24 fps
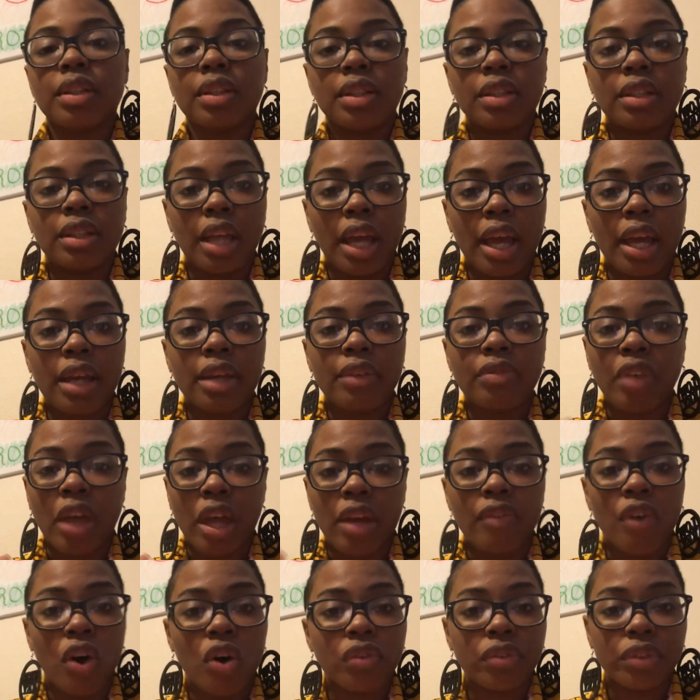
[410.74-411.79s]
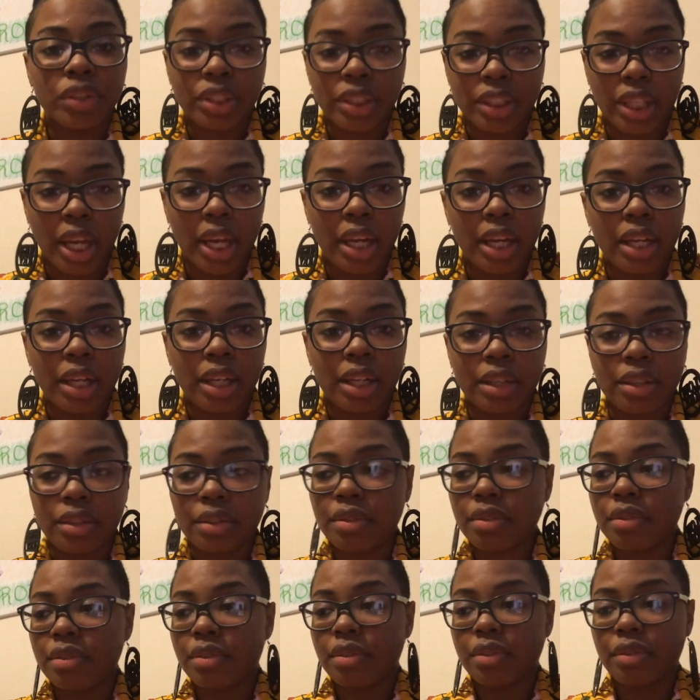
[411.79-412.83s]
they've overstayed
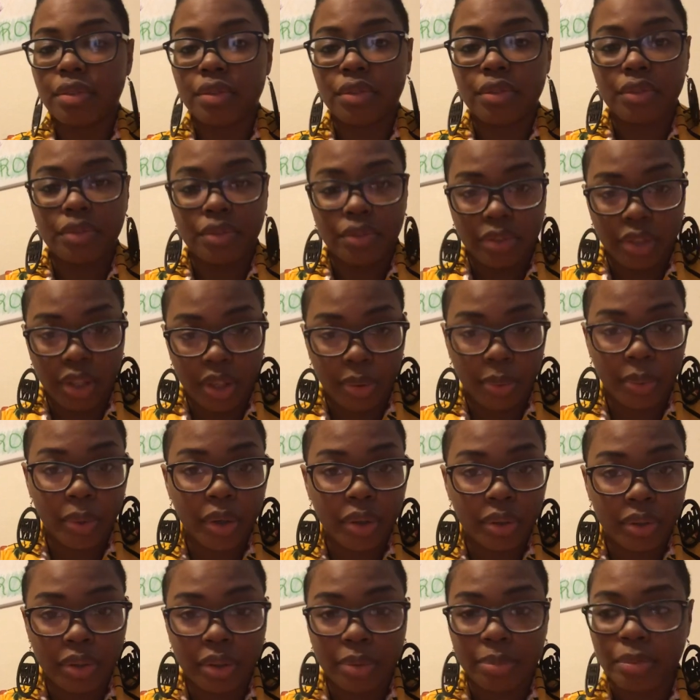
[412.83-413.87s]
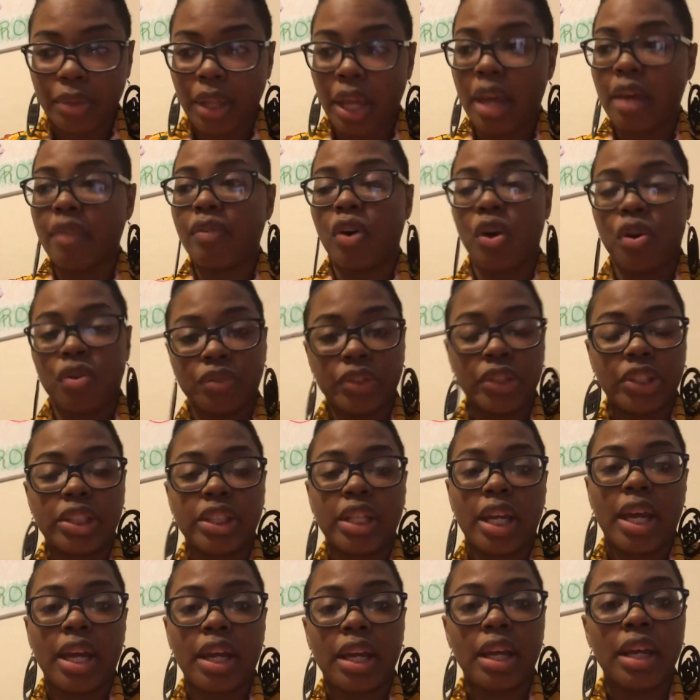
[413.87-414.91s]
their welcome. They have
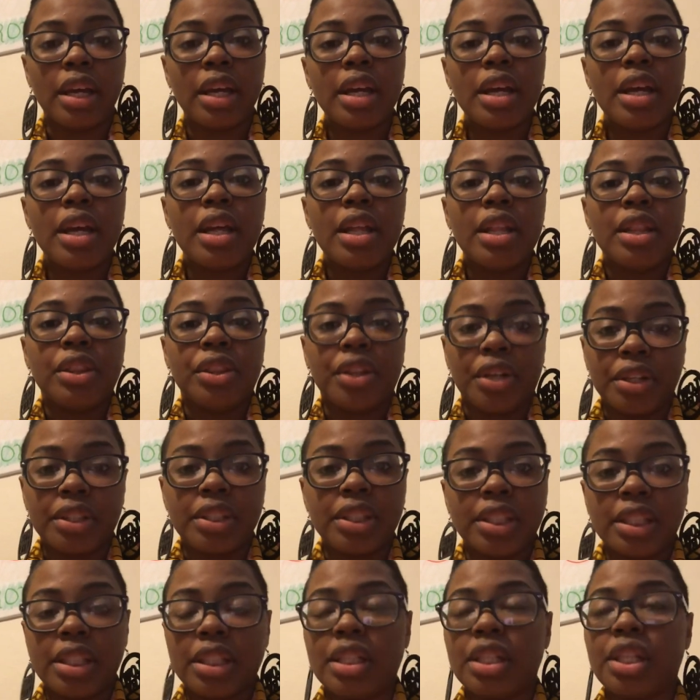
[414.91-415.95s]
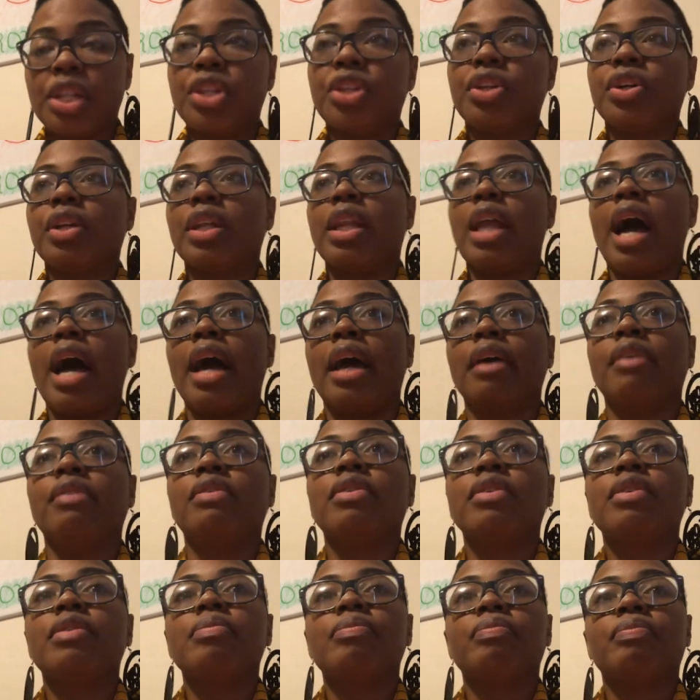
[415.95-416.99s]
overstayed their season in your life.
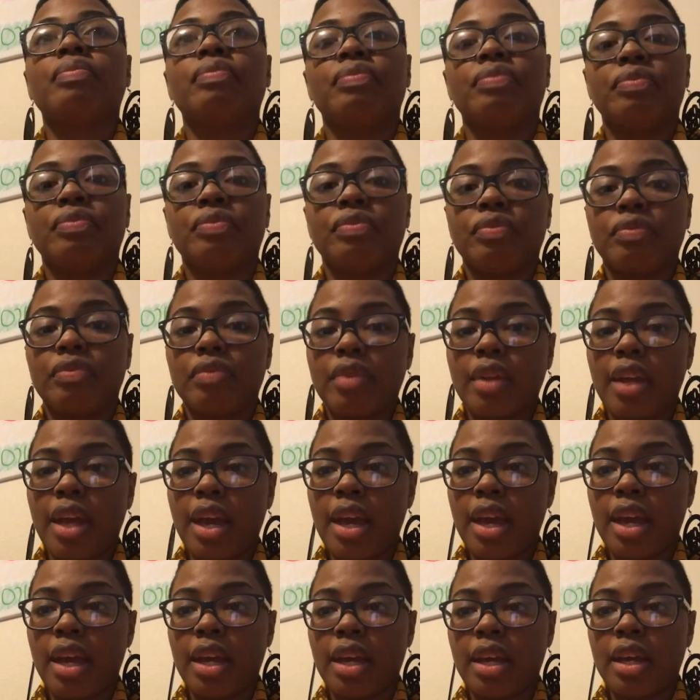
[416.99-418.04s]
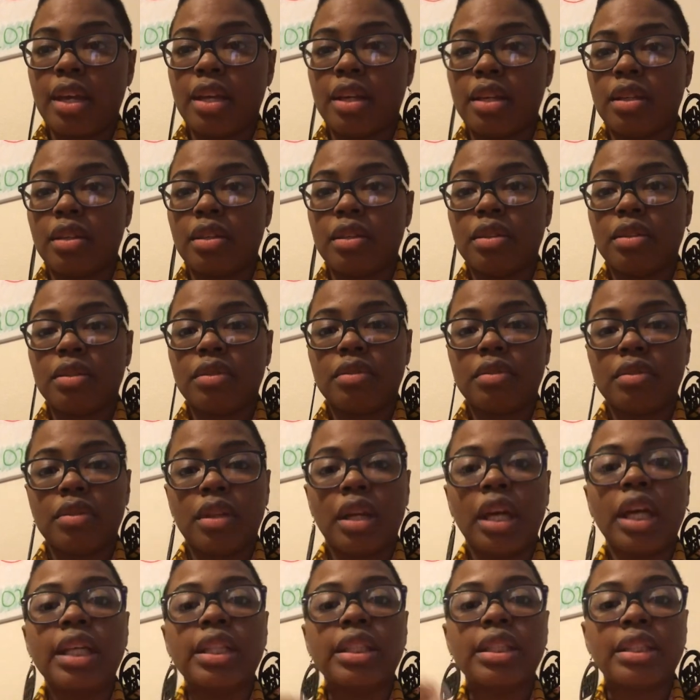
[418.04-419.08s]
And
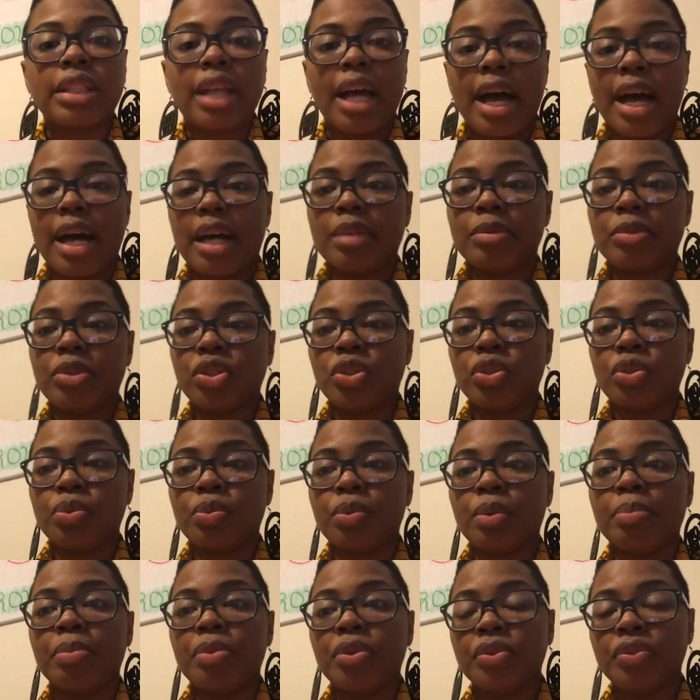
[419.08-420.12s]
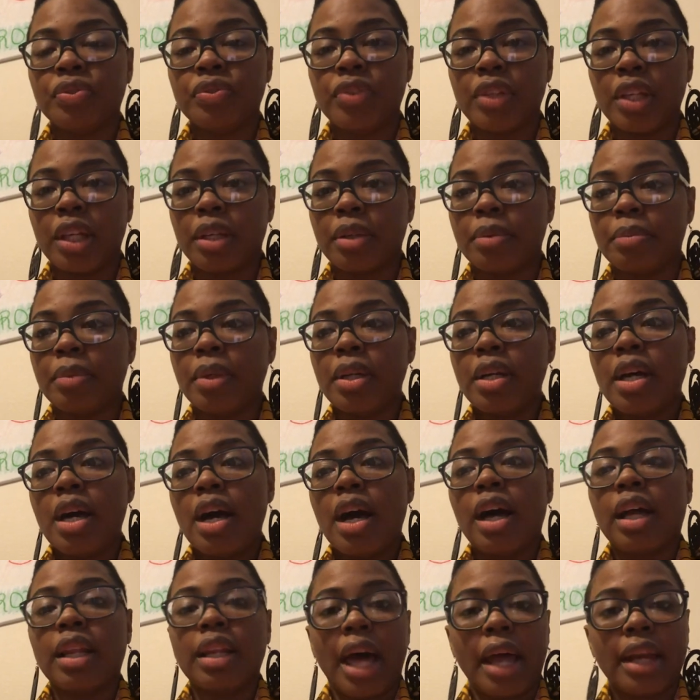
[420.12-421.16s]
it's time to remove them.
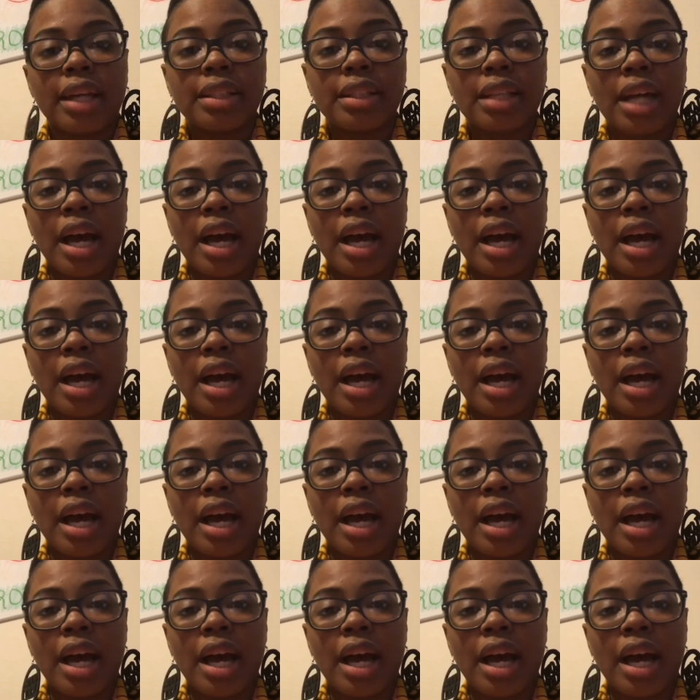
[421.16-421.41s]
A lot of